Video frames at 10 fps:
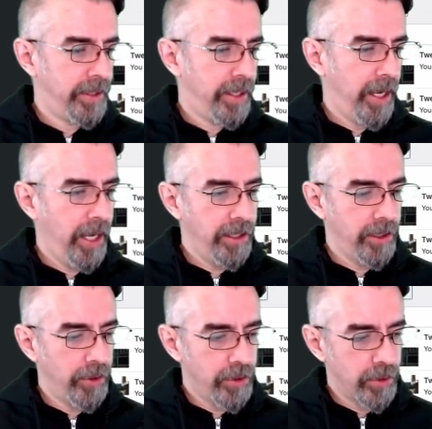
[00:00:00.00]
And
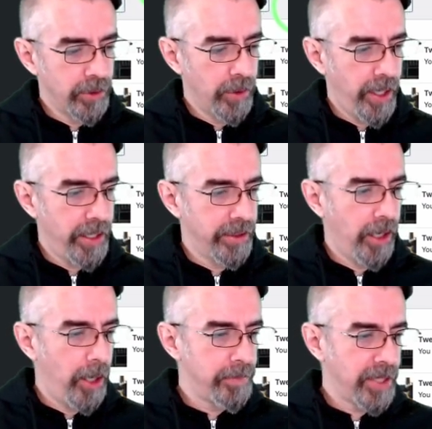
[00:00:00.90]
you could go ahead and
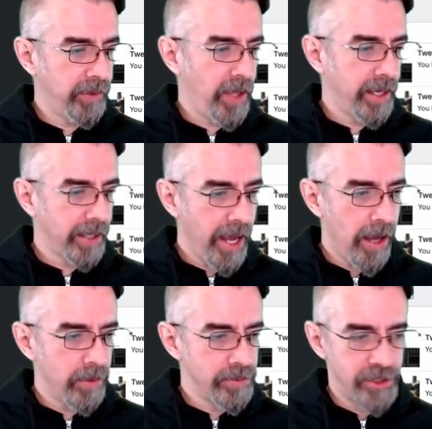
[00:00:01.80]
update that
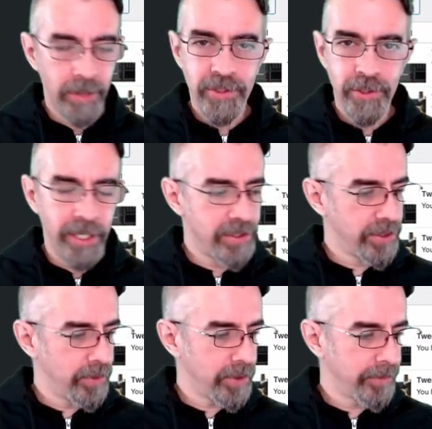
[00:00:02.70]
now and jump straight
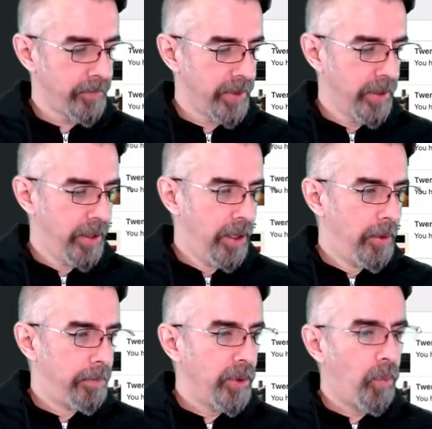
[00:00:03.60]
to it.
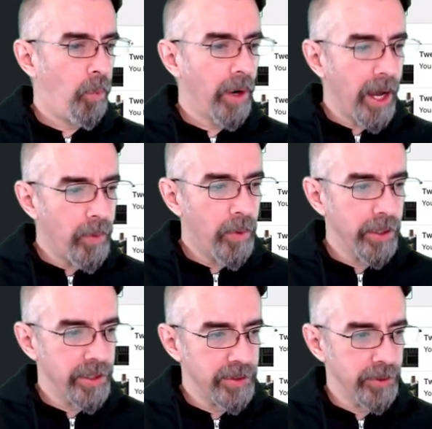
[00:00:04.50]
But what I want
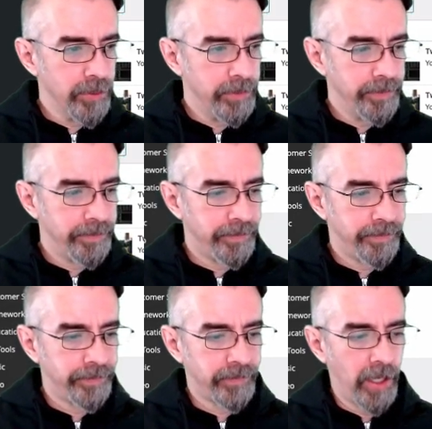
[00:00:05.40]
to do,
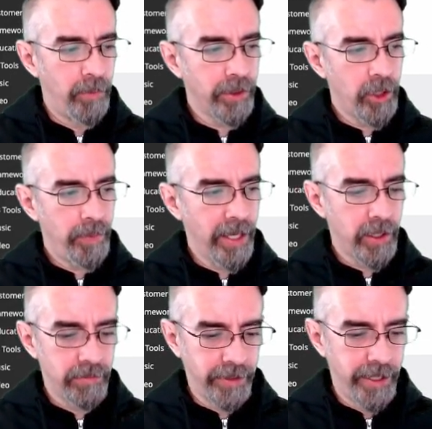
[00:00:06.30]
I want to go back
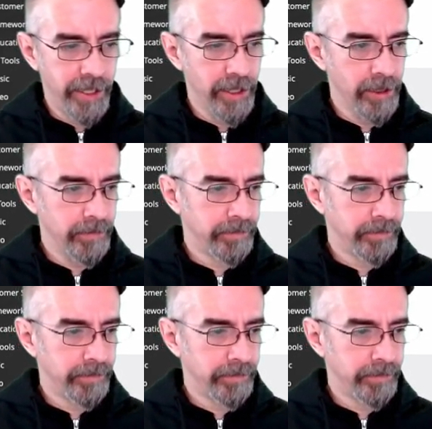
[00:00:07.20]
over here.